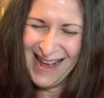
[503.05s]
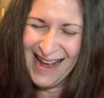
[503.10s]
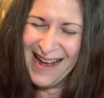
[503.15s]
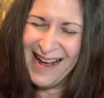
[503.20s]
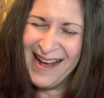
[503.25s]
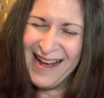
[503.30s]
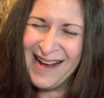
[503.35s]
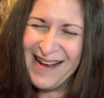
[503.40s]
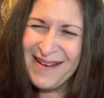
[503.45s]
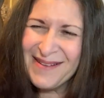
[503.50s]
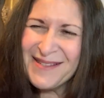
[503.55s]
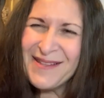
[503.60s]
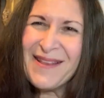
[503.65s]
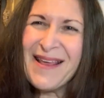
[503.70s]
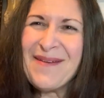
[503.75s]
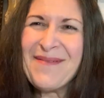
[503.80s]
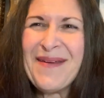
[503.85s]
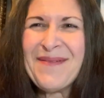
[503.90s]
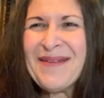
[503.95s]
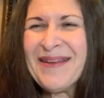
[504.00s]
Uh, so
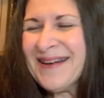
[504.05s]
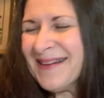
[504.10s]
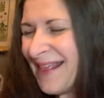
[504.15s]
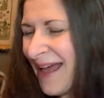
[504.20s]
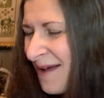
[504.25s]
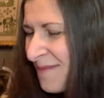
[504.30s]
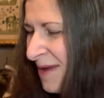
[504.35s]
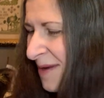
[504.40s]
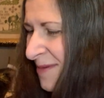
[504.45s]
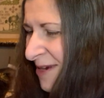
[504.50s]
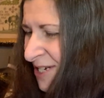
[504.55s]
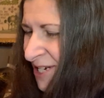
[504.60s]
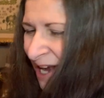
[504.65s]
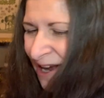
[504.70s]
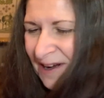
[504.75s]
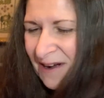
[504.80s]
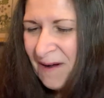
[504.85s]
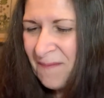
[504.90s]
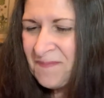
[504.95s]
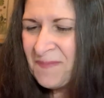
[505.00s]
that made me that made me
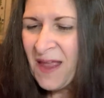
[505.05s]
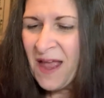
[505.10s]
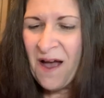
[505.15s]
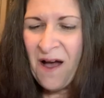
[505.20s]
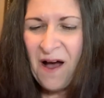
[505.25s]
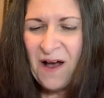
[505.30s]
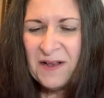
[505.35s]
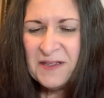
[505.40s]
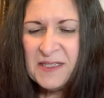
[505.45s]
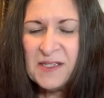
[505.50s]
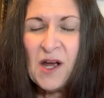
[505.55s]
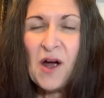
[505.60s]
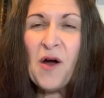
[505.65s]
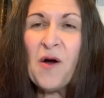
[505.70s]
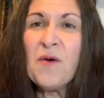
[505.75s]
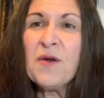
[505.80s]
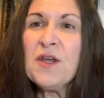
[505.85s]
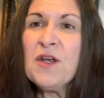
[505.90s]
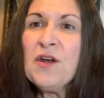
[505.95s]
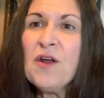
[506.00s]
chuckle.
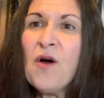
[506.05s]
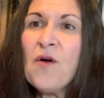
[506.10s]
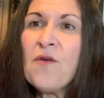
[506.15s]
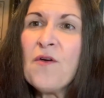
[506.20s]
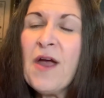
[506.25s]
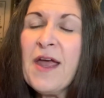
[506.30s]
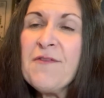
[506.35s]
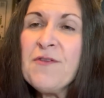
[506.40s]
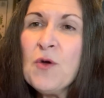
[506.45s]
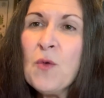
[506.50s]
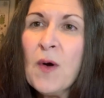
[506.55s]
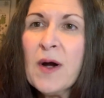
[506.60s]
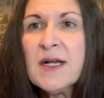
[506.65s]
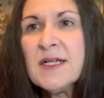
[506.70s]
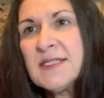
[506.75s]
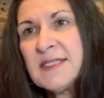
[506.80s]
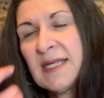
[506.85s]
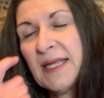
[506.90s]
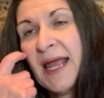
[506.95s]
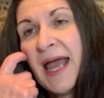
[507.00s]
Also, you know, if you want
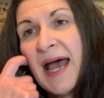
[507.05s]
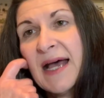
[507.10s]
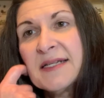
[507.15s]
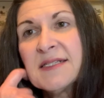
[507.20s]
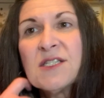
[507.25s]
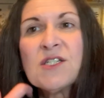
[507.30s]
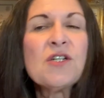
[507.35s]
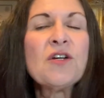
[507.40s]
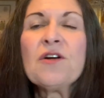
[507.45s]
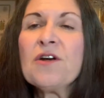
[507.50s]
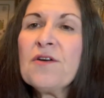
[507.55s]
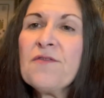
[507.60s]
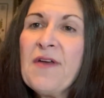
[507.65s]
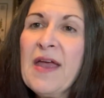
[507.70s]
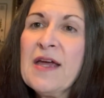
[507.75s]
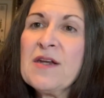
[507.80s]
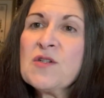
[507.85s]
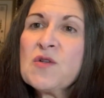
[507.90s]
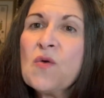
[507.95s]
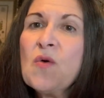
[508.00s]
to see Hester
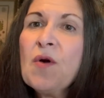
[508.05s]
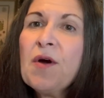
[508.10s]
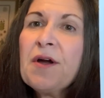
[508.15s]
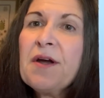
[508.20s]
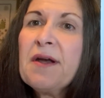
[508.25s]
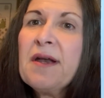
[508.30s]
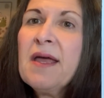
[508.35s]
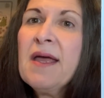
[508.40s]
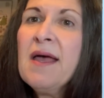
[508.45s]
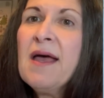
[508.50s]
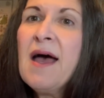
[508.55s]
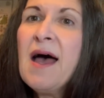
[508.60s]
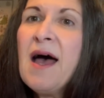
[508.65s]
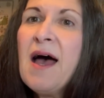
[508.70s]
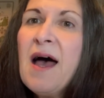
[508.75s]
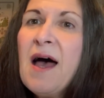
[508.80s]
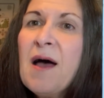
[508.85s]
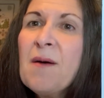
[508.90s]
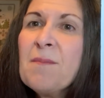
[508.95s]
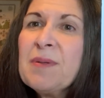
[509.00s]
Van Dorn,
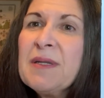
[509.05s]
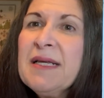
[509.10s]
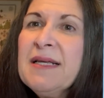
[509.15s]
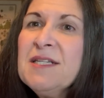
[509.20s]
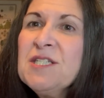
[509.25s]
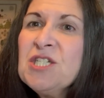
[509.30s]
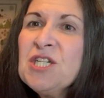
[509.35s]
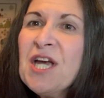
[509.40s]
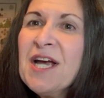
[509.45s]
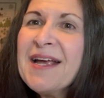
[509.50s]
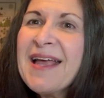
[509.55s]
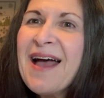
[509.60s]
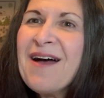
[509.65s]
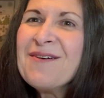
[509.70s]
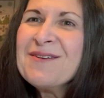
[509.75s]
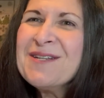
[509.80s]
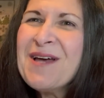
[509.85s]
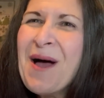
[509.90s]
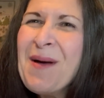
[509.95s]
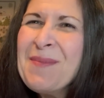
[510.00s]
um, please check
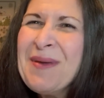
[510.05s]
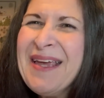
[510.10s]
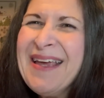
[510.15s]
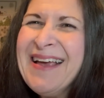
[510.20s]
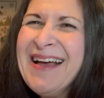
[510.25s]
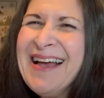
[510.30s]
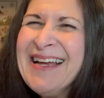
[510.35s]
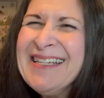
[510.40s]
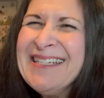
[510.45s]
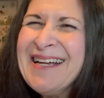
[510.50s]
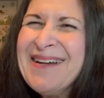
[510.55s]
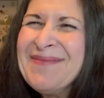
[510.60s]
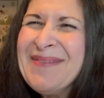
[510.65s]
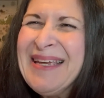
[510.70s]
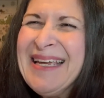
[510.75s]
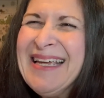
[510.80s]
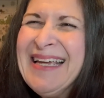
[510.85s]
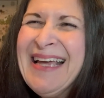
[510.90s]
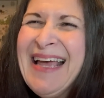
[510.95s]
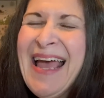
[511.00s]
out Tommy. Hi,
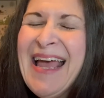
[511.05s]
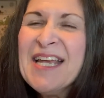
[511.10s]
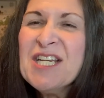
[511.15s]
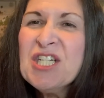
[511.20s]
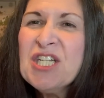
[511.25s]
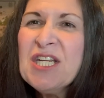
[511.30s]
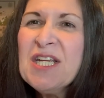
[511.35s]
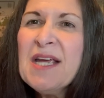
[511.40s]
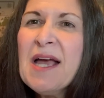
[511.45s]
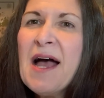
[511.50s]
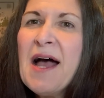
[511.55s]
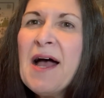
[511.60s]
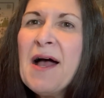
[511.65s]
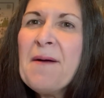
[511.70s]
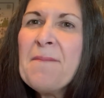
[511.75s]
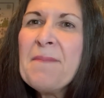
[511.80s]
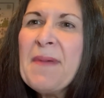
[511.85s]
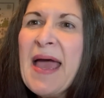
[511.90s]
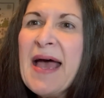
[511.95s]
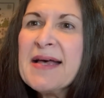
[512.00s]
Tommy. She
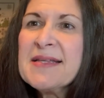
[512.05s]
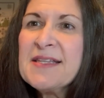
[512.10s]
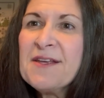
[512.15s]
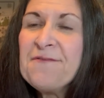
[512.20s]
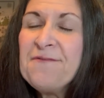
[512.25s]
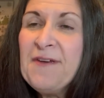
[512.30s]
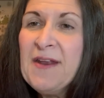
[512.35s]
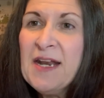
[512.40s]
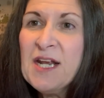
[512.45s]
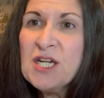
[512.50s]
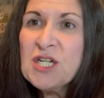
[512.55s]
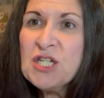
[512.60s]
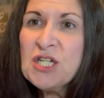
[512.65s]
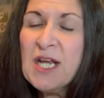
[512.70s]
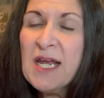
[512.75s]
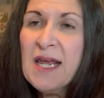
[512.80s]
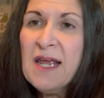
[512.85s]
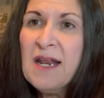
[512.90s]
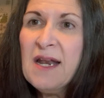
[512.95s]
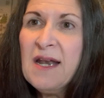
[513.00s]
um, has it finished
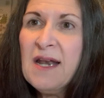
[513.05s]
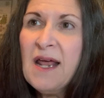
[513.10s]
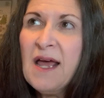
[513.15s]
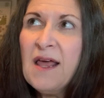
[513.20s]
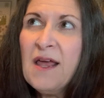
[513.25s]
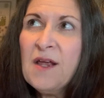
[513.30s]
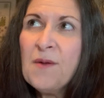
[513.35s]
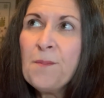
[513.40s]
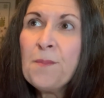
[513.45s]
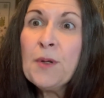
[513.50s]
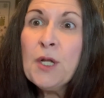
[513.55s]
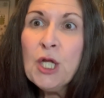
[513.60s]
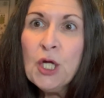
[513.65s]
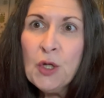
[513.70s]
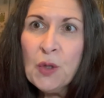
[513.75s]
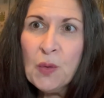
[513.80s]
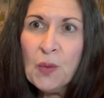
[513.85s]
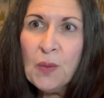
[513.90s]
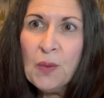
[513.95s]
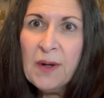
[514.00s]
in
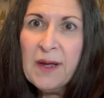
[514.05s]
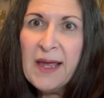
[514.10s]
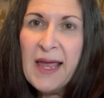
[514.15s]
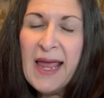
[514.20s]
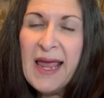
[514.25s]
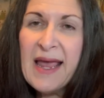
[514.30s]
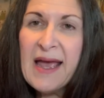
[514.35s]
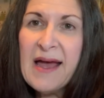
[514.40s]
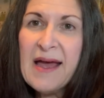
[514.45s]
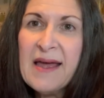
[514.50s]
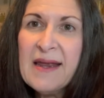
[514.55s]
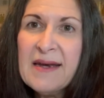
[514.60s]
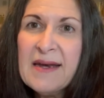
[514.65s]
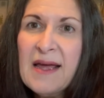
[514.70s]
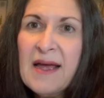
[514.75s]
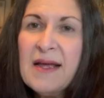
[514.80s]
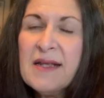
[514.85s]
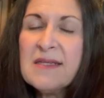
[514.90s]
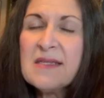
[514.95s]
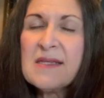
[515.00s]
blue and
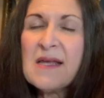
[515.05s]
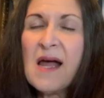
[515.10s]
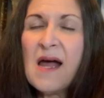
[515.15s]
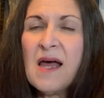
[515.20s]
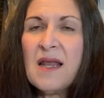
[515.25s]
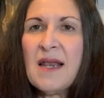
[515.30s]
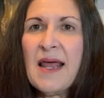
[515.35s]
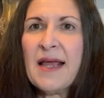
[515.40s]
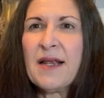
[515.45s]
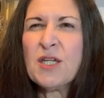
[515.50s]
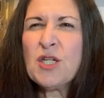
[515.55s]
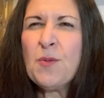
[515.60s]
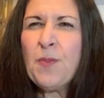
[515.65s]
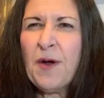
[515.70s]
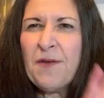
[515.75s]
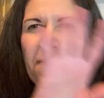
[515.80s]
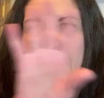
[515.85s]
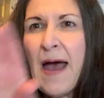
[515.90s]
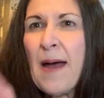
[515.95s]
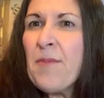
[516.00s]
it's uh, like she
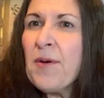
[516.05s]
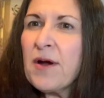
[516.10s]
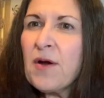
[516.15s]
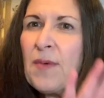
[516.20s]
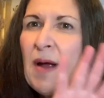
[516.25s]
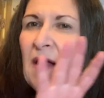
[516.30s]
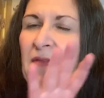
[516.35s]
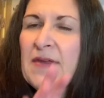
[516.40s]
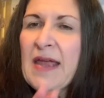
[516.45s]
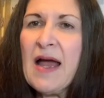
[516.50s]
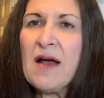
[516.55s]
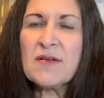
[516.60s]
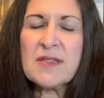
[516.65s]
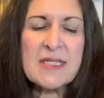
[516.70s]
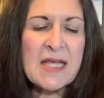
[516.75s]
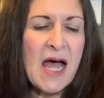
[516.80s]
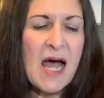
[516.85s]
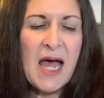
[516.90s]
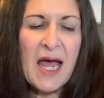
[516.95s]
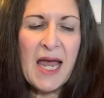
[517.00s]
put fabric around the
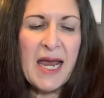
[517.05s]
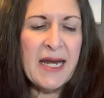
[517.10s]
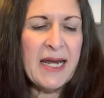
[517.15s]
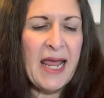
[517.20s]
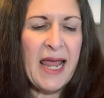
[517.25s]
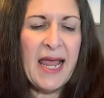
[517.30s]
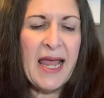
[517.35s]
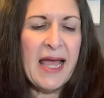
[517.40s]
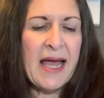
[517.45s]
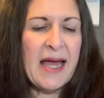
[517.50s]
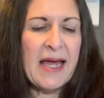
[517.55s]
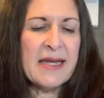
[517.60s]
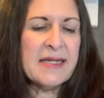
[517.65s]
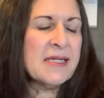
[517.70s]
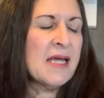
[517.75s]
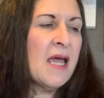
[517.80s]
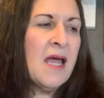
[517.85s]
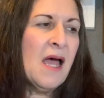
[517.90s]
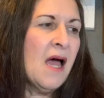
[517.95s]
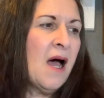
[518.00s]
outside and
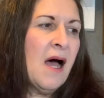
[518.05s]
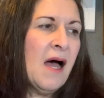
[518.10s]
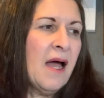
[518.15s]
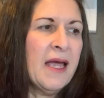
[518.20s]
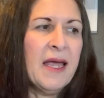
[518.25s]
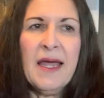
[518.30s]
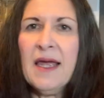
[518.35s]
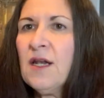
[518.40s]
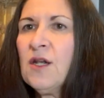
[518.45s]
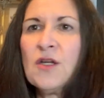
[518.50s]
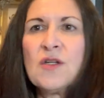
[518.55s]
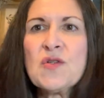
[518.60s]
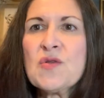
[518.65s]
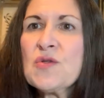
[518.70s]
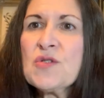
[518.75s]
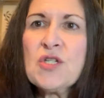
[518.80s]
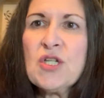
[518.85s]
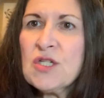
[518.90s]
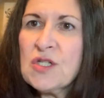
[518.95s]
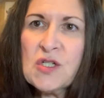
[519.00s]
it looks
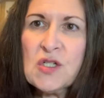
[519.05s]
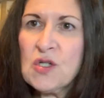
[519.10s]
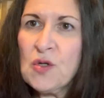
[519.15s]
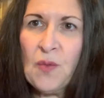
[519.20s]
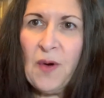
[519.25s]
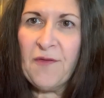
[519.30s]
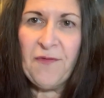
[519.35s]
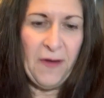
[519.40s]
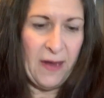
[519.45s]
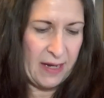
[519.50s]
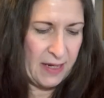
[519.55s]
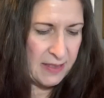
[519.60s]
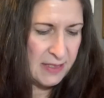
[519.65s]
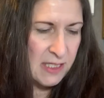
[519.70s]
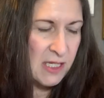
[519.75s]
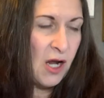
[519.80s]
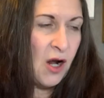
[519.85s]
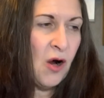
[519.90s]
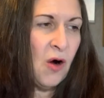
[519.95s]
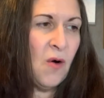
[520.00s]
just terrific.
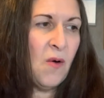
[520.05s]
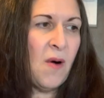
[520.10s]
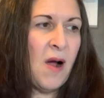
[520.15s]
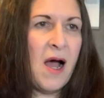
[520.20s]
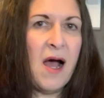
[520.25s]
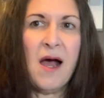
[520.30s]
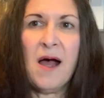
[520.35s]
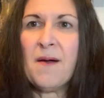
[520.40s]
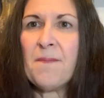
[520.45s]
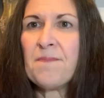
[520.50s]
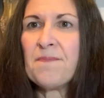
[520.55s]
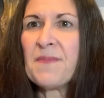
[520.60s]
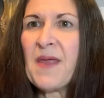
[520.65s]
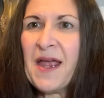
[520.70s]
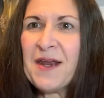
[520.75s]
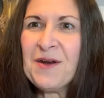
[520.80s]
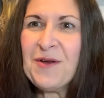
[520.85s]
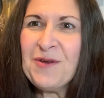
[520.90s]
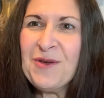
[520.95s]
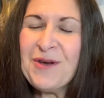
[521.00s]
So um,
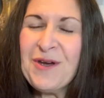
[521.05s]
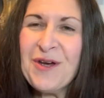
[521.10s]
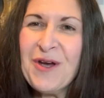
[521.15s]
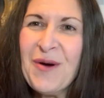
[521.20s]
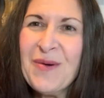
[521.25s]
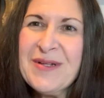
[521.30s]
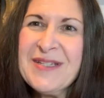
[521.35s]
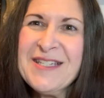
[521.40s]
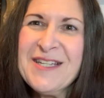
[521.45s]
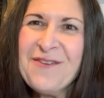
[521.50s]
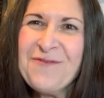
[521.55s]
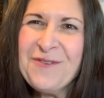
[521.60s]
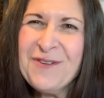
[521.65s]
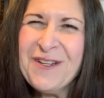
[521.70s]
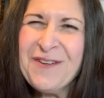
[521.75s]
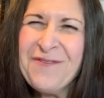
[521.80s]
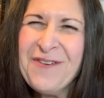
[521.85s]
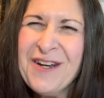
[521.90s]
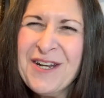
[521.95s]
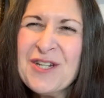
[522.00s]
I know you can go and see a
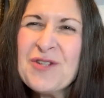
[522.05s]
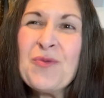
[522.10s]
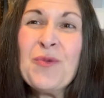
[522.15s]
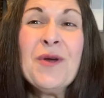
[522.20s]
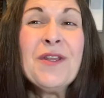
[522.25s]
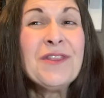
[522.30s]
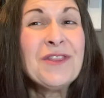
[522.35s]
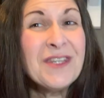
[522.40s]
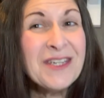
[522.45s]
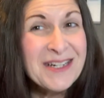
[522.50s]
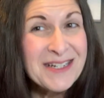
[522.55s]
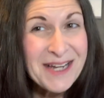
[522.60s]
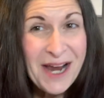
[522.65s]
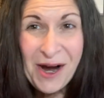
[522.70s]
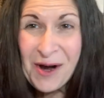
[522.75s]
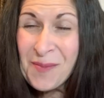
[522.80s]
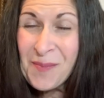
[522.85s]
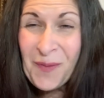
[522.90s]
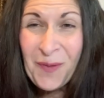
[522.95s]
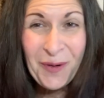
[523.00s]
fully finished with the
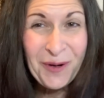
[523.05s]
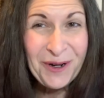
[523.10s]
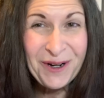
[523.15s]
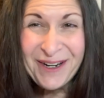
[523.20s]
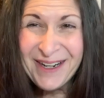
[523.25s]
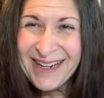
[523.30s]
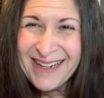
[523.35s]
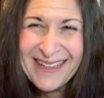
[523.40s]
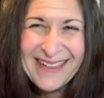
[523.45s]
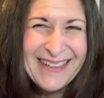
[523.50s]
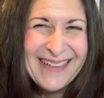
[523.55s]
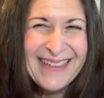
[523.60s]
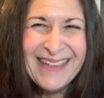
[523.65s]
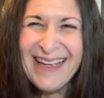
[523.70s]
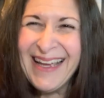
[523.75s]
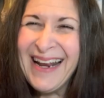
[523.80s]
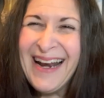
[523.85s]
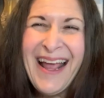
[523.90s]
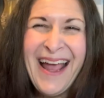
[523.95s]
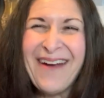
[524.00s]
entire border
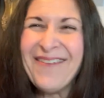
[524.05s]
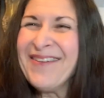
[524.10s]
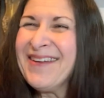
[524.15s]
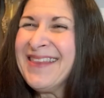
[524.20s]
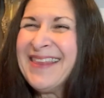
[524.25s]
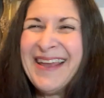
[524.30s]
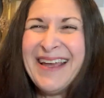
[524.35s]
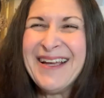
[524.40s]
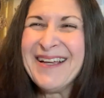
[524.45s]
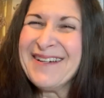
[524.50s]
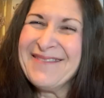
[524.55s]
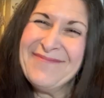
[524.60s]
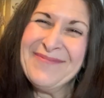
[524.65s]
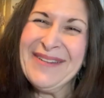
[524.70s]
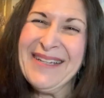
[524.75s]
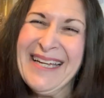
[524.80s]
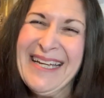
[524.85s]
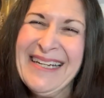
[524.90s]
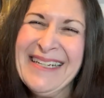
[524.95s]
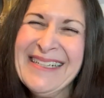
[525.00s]
and everything
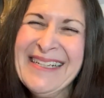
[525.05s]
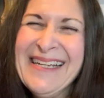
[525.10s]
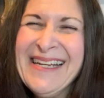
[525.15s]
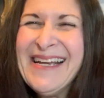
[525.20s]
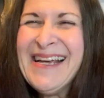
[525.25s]
complete.